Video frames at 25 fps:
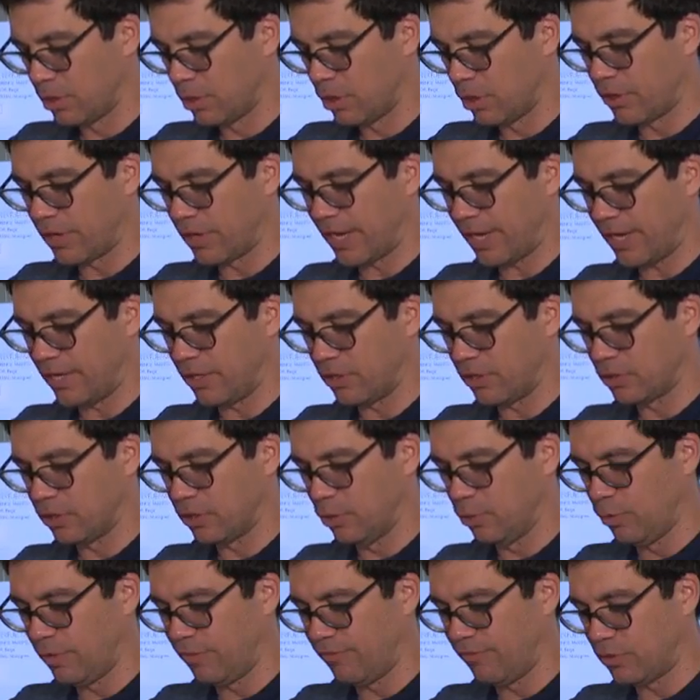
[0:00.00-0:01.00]
Okay, here's
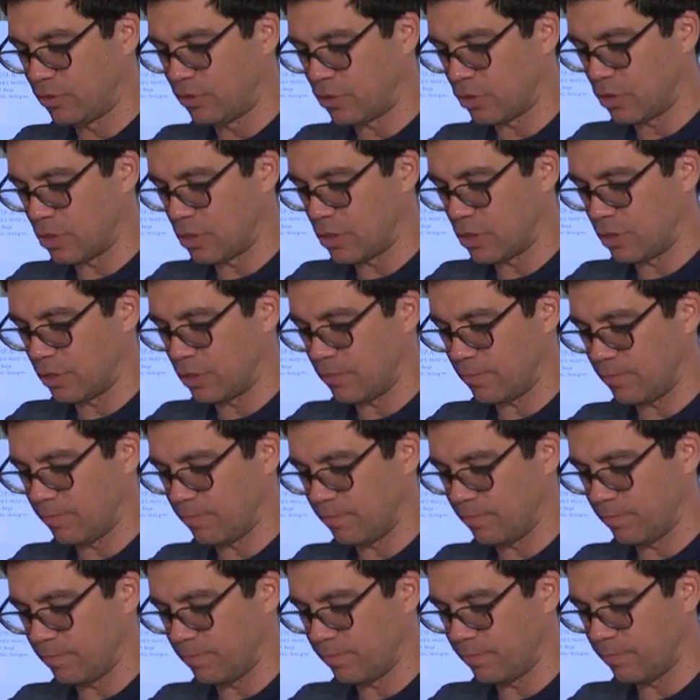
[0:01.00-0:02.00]
Louis Vuitton.
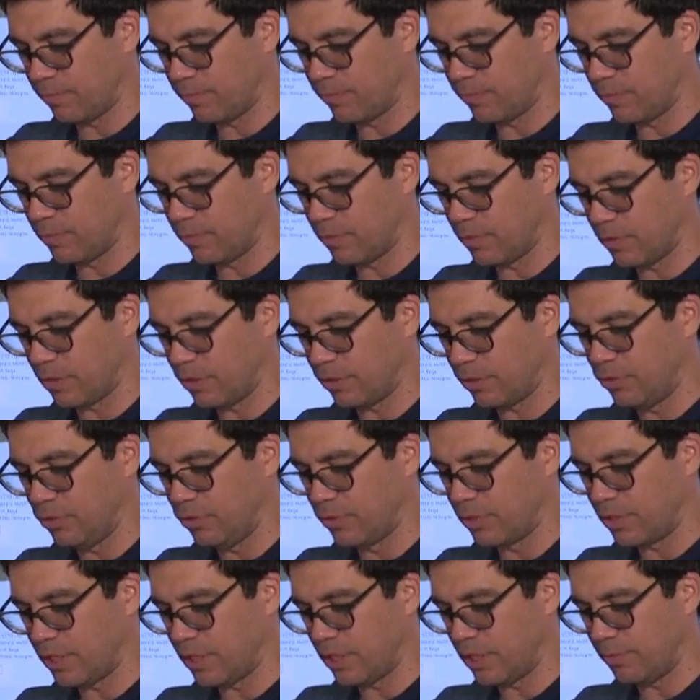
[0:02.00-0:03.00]
Are you
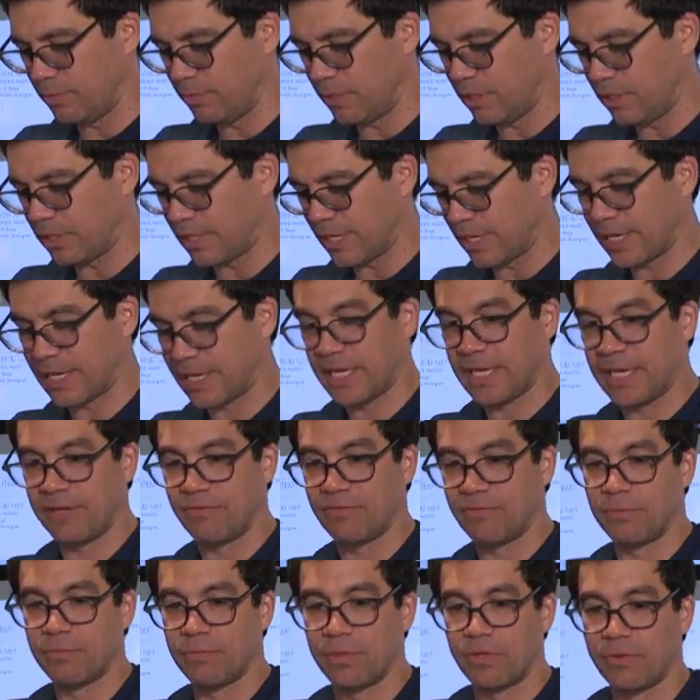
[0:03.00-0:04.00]
kidding me? That can't
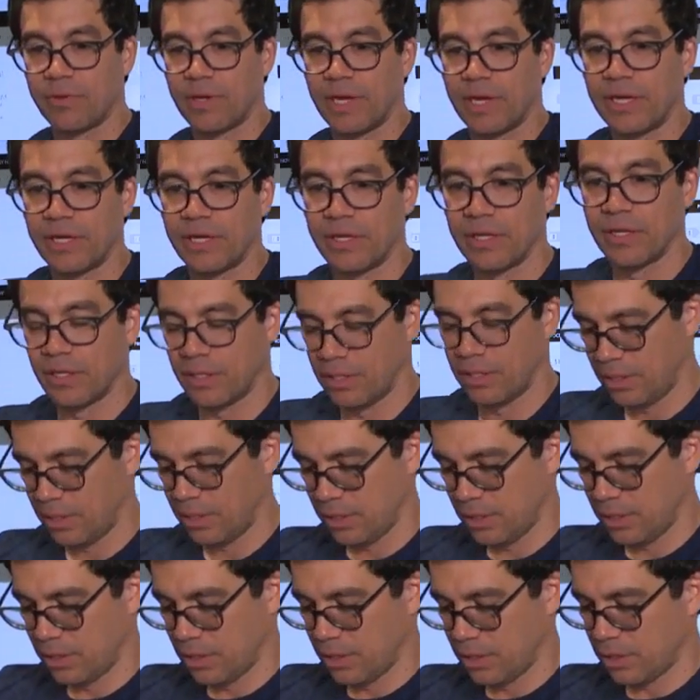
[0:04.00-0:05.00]
even be right.
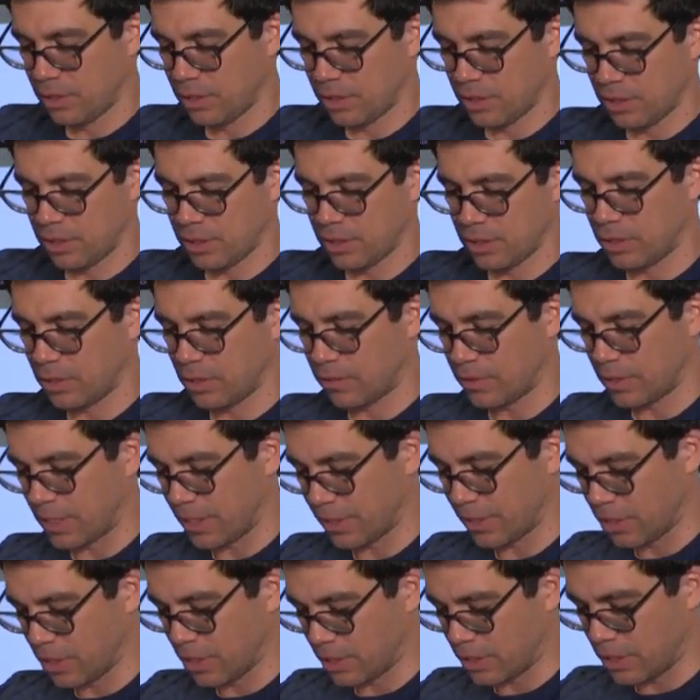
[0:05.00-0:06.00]
Oh,
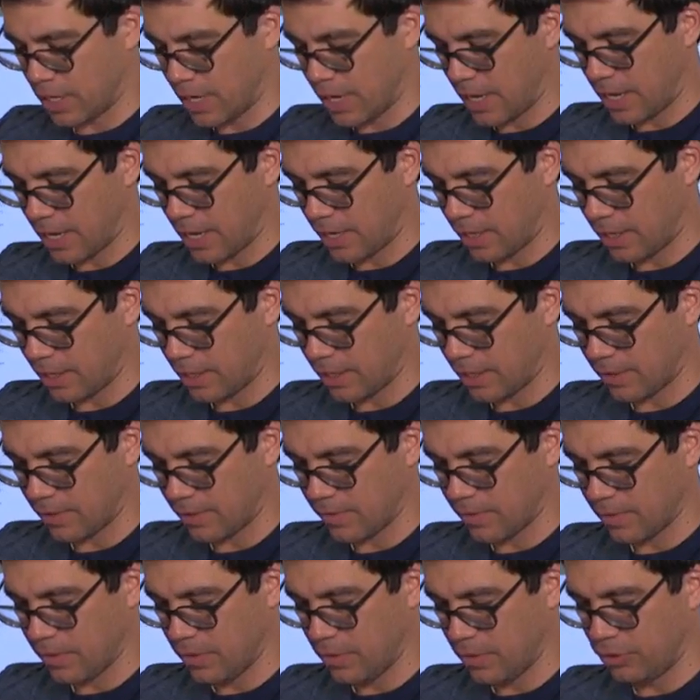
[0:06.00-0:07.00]
I thought they had a
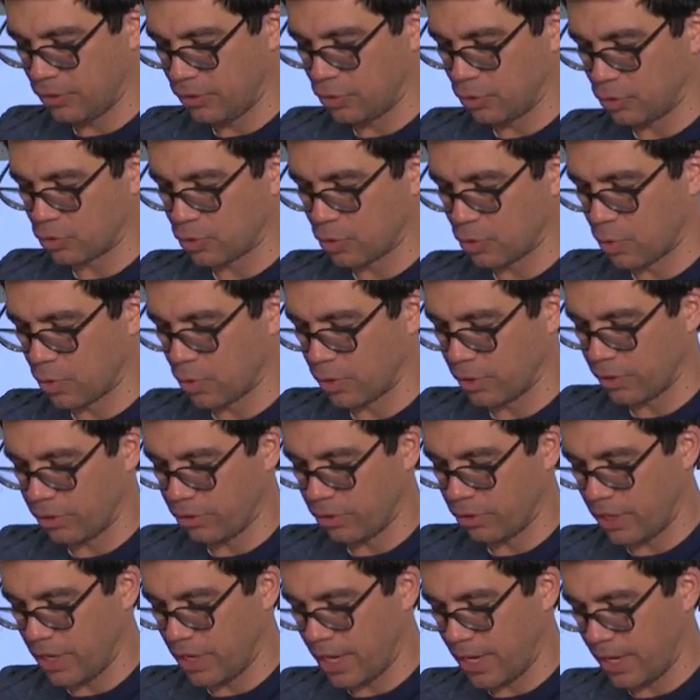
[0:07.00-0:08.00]
underscore in
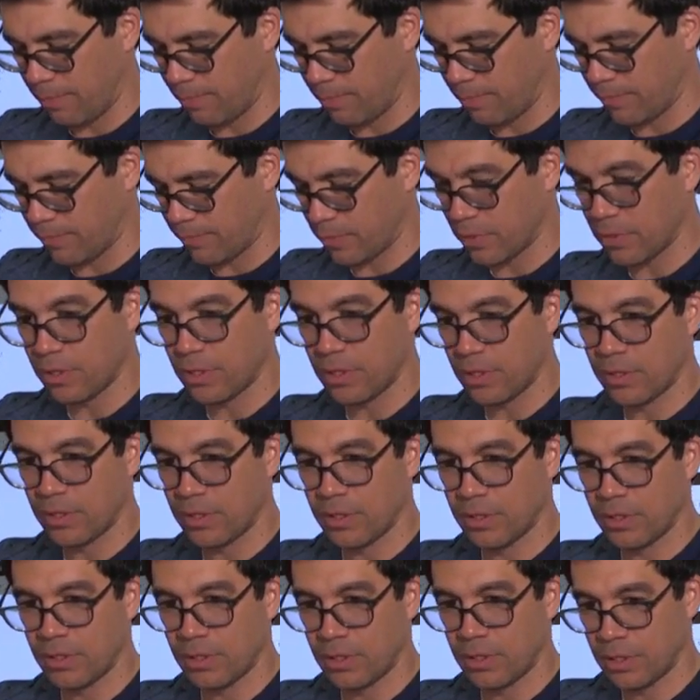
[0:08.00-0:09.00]
their name.
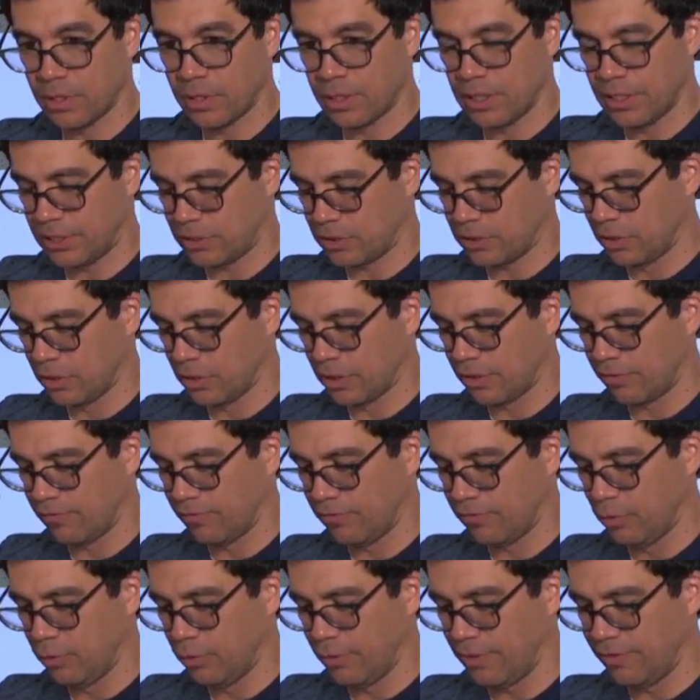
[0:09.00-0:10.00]
Let's look
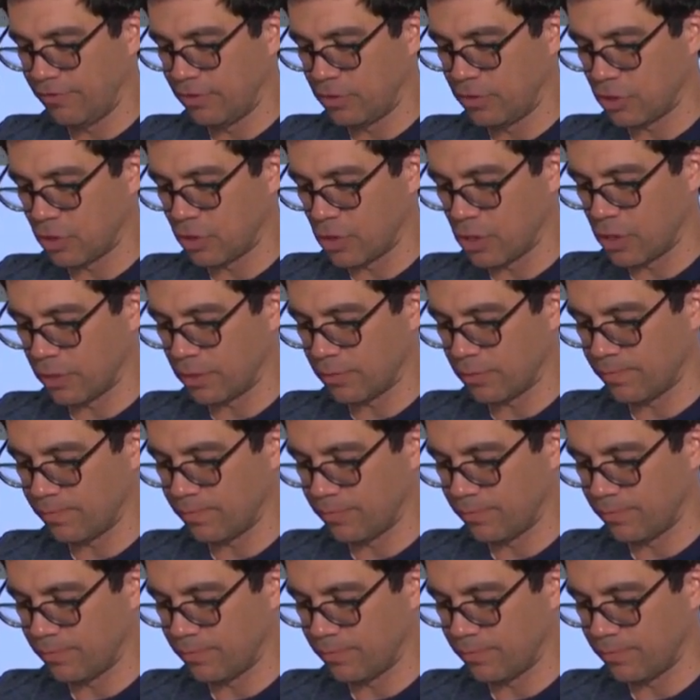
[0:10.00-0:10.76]
at Louis Vuitton.